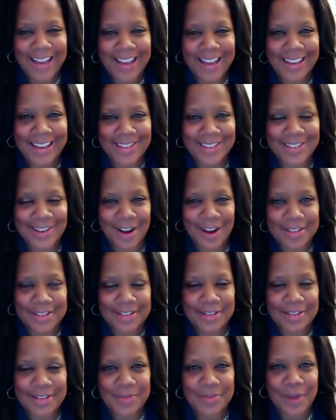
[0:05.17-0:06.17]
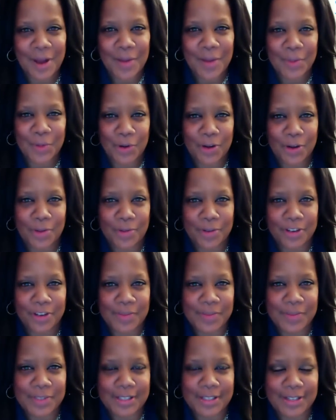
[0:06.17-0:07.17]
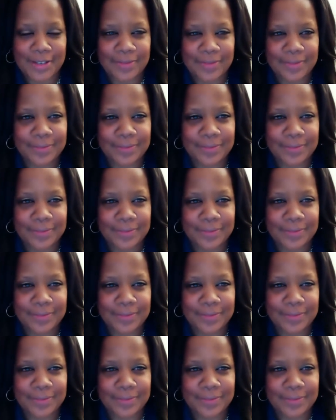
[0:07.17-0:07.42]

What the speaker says: Into Awesome. I'm Lori Williamson.